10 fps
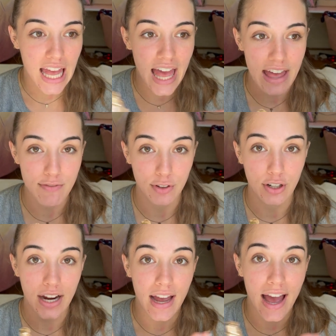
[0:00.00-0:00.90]

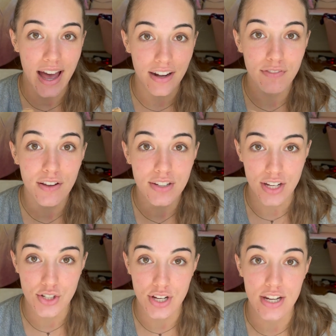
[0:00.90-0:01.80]
ever had a
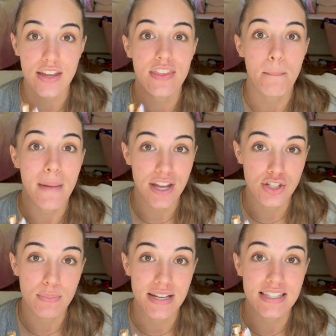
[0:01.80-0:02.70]
foundation that
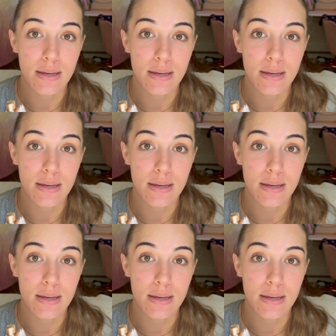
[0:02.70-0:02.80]
matched my skin